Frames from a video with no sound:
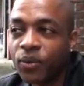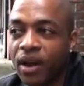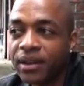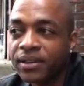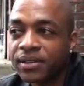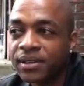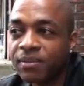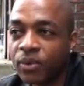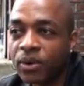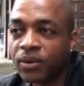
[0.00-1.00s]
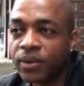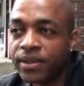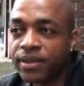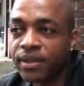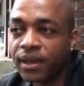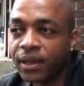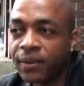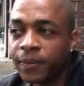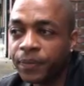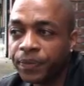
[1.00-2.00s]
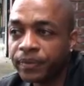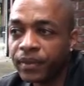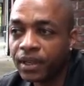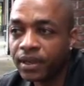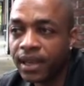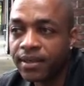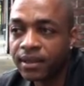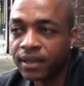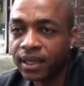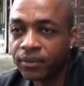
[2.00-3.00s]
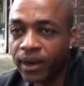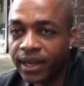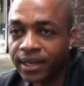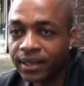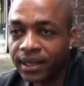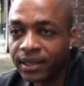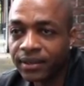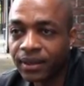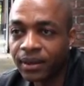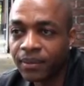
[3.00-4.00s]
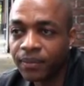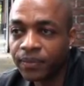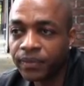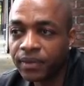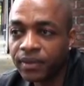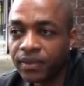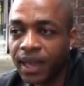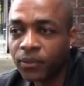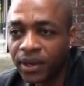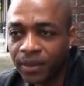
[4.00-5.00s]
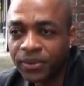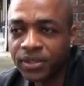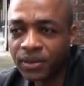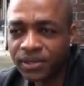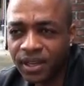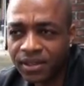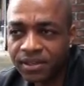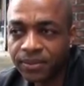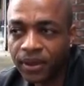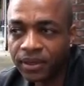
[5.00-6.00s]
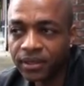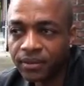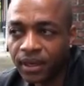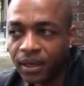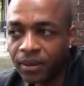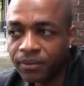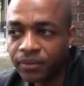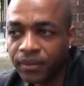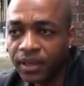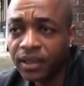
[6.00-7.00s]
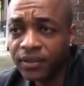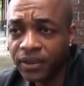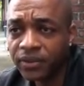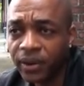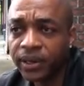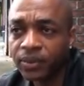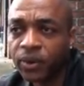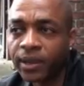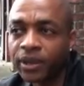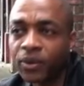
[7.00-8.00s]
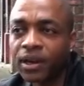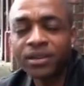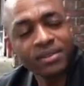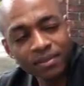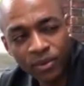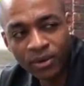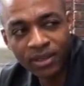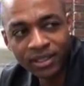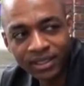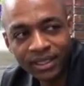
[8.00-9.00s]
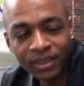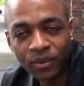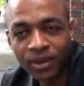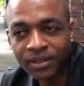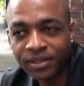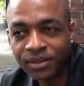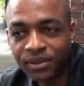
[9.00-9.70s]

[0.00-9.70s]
wanted to see more with Nathan and Rain, and that one episode touched upon it in a very good way. But I wanted to see more, and I wanted